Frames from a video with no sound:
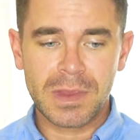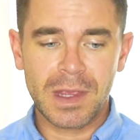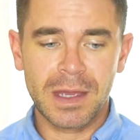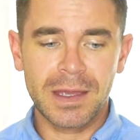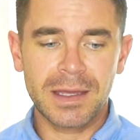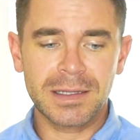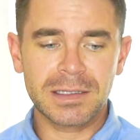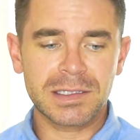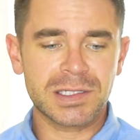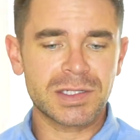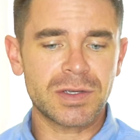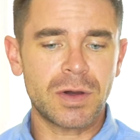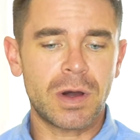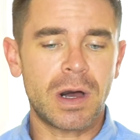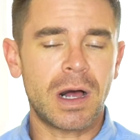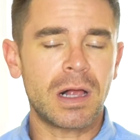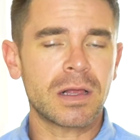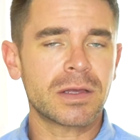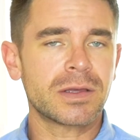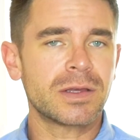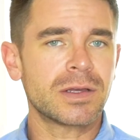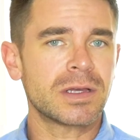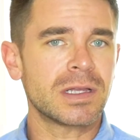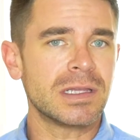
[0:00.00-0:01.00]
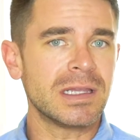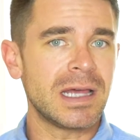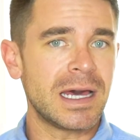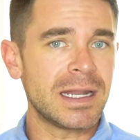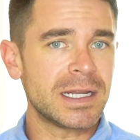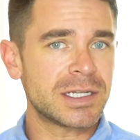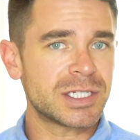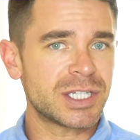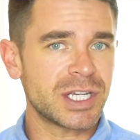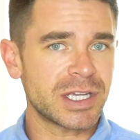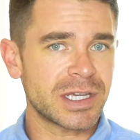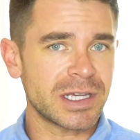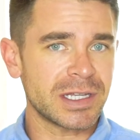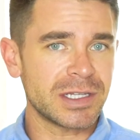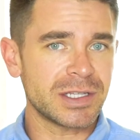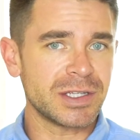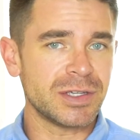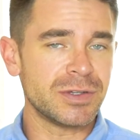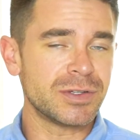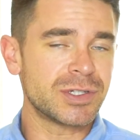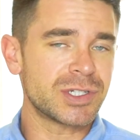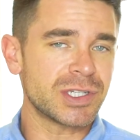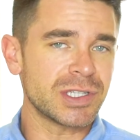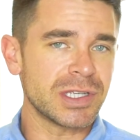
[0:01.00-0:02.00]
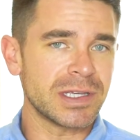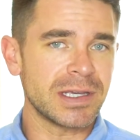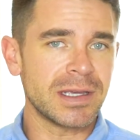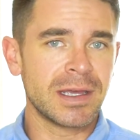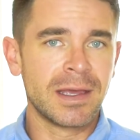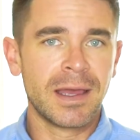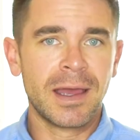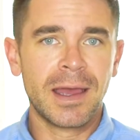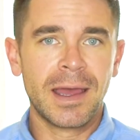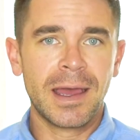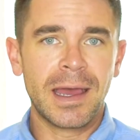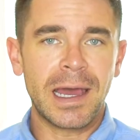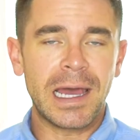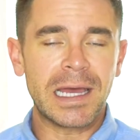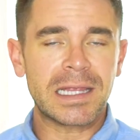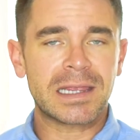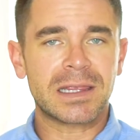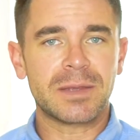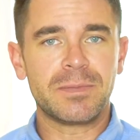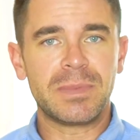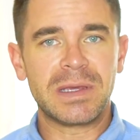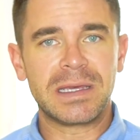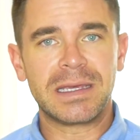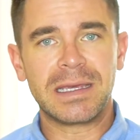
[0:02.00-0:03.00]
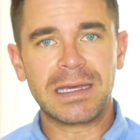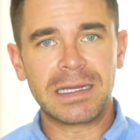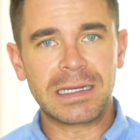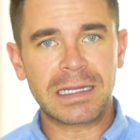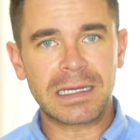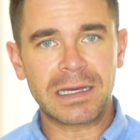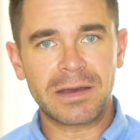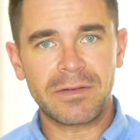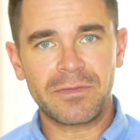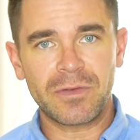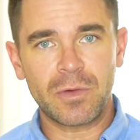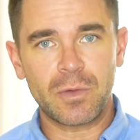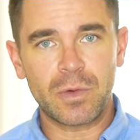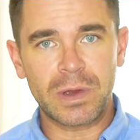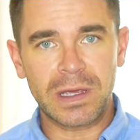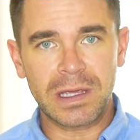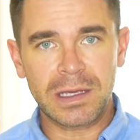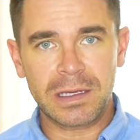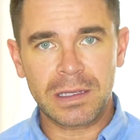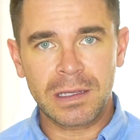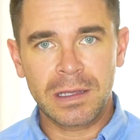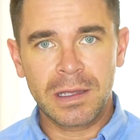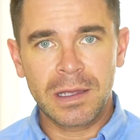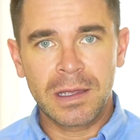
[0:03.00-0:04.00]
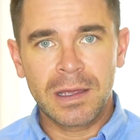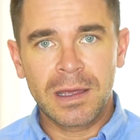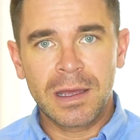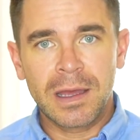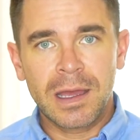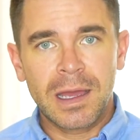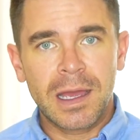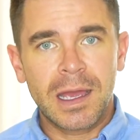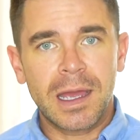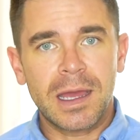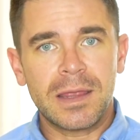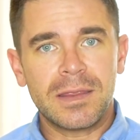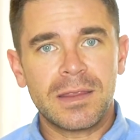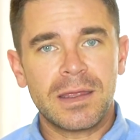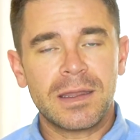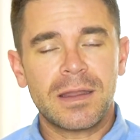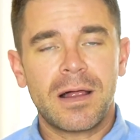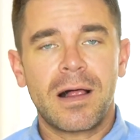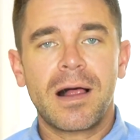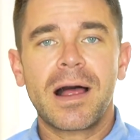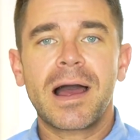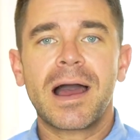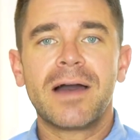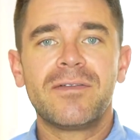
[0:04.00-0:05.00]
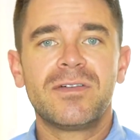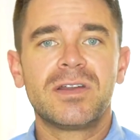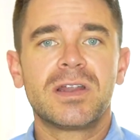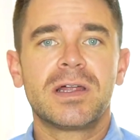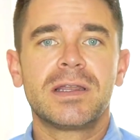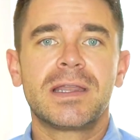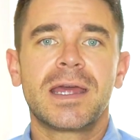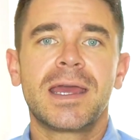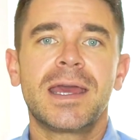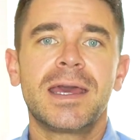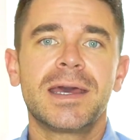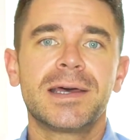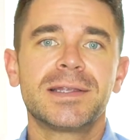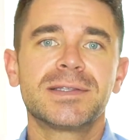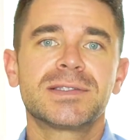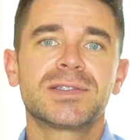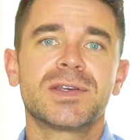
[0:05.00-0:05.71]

And so I'll cook a lot of chicken usually at the beginning of a week, and then I'll have it on hand